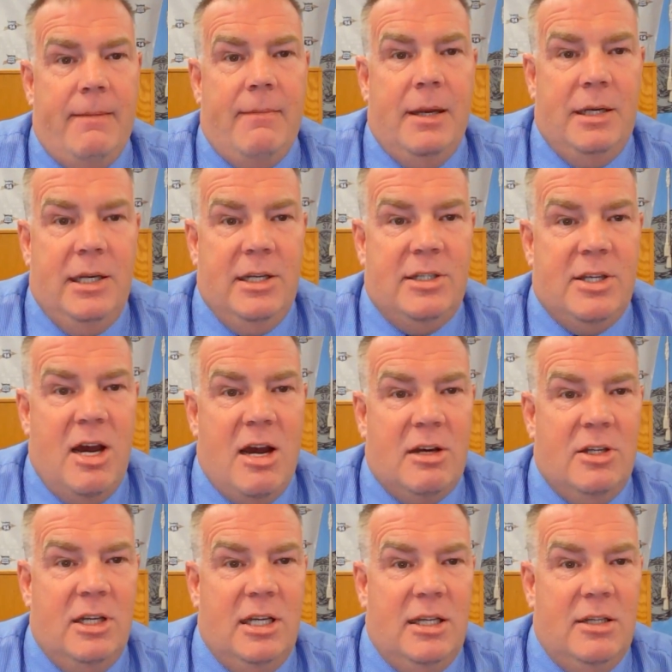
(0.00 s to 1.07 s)
I need to talk
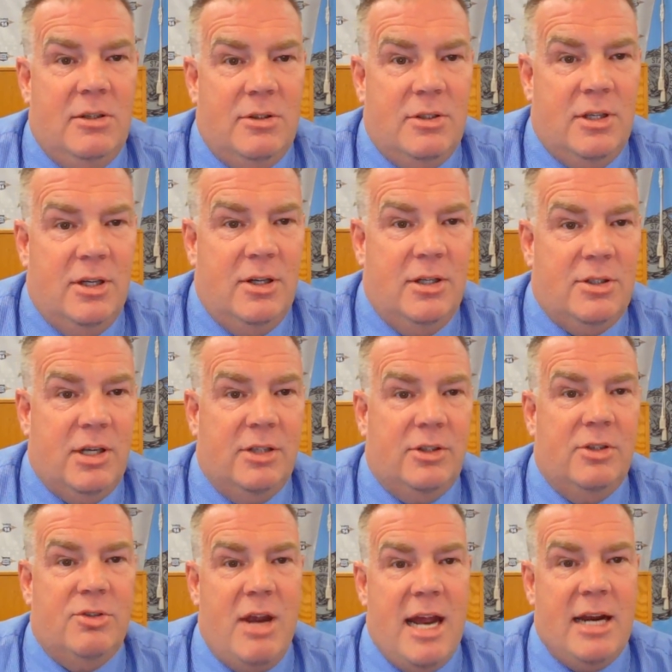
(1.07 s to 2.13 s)
to you." So I shut
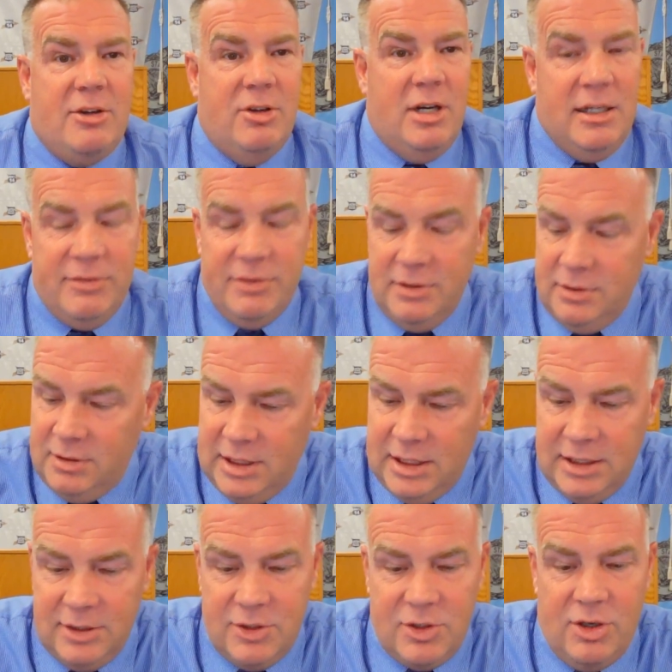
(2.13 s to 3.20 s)
the tractor off and
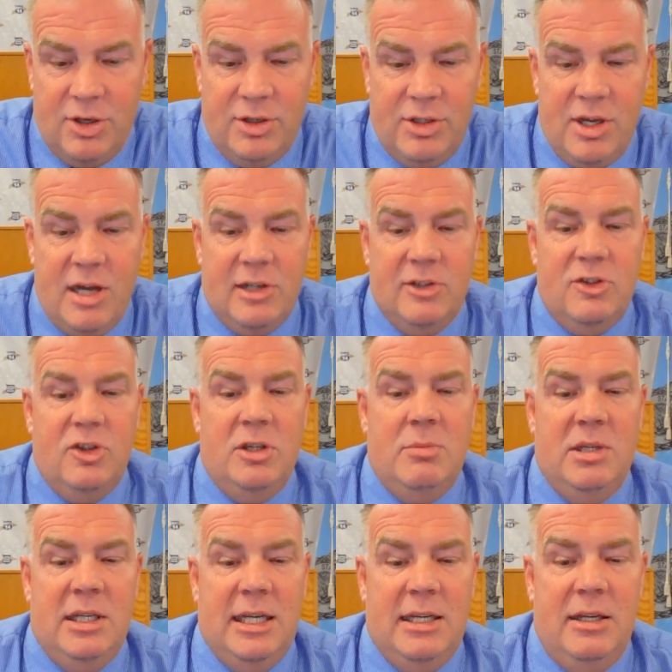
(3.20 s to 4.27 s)
started talking to him.
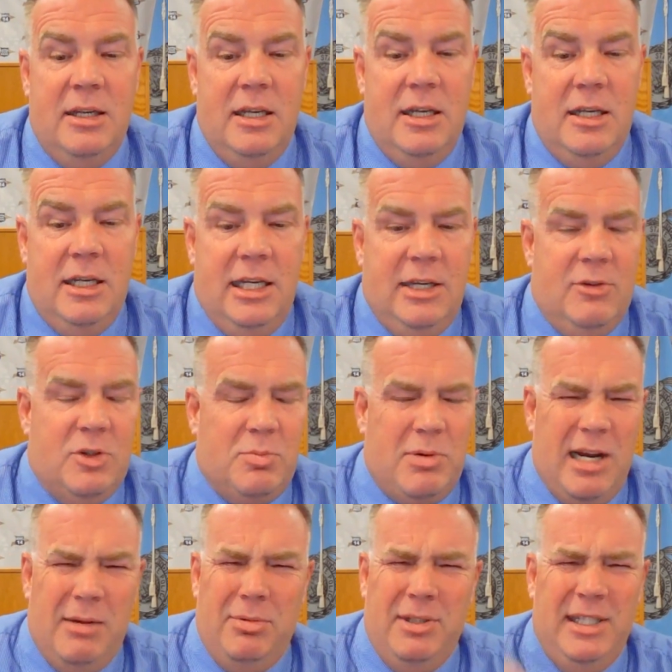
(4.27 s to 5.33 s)
And it
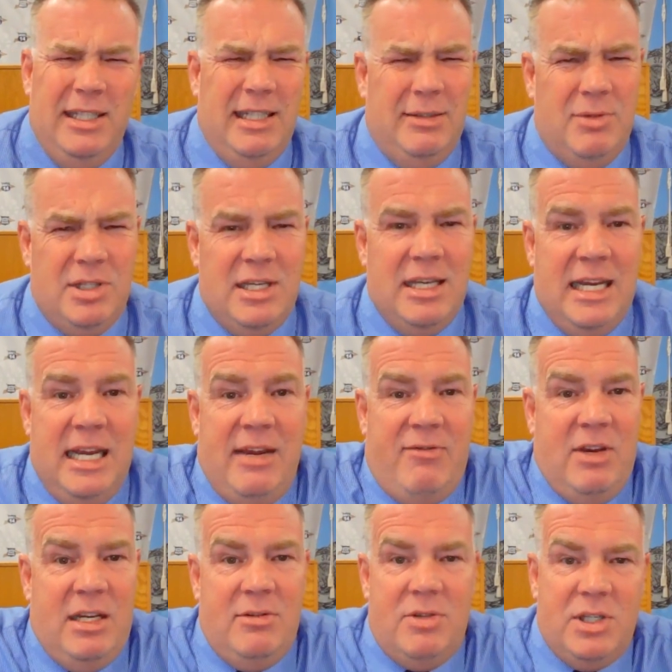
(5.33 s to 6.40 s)
was in the
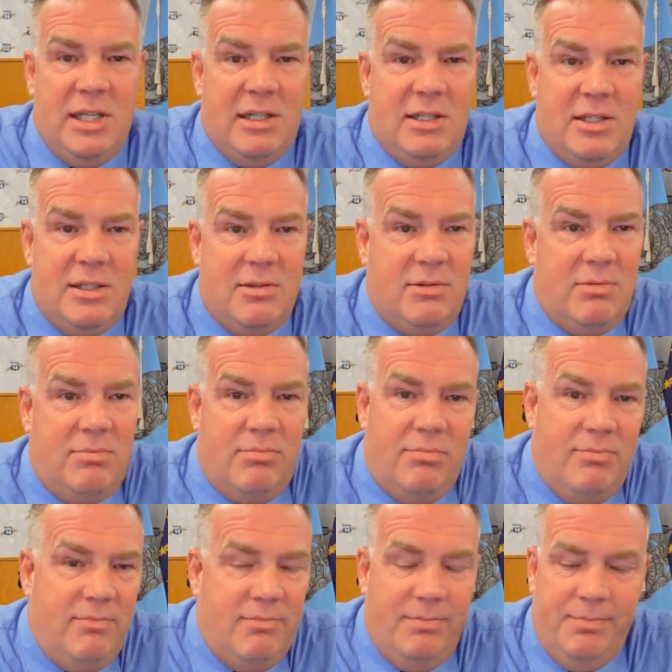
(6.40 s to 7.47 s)
evening, six,
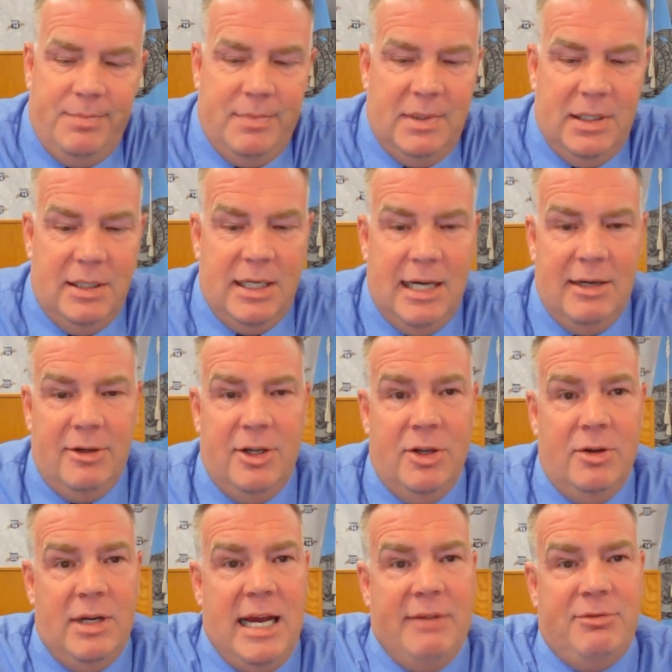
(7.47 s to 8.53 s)
I don't
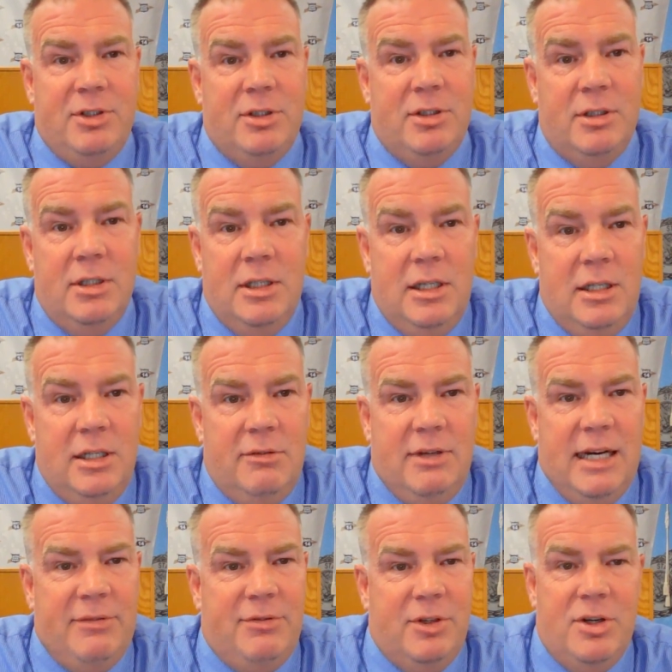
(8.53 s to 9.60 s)
know, after
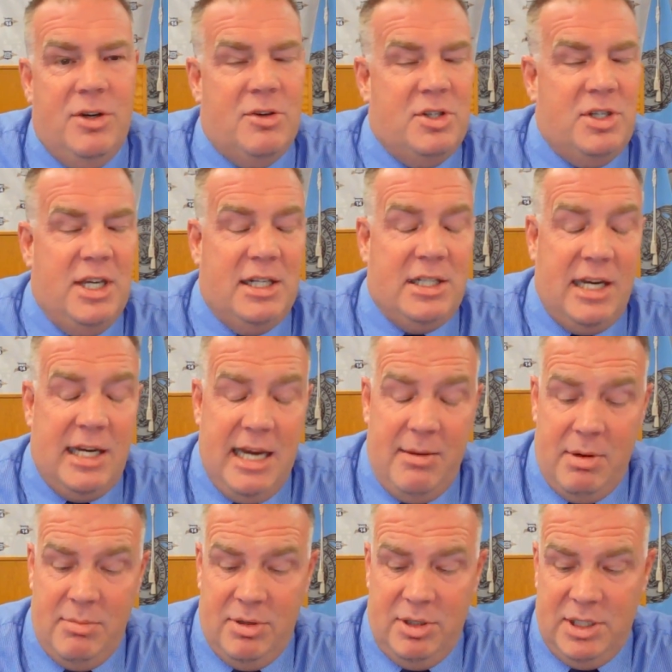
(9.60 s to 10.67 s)
5:30 or six. I can't
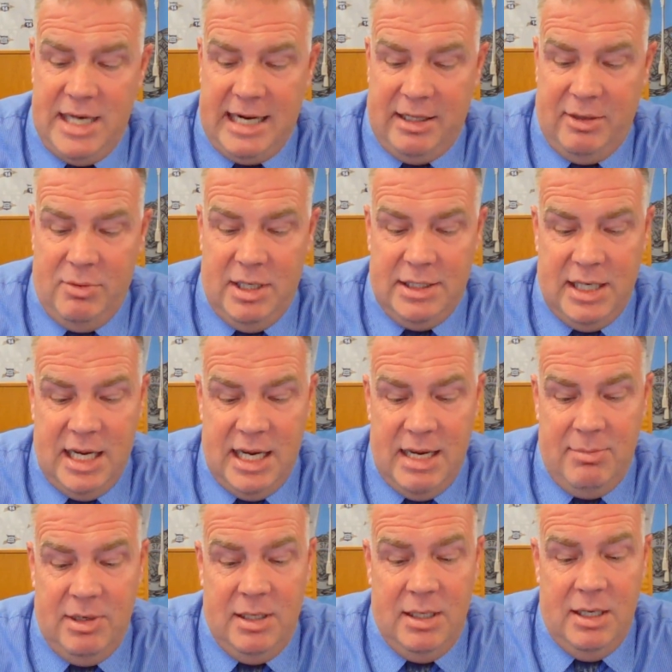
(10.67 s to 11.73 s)
remember exactly what time. And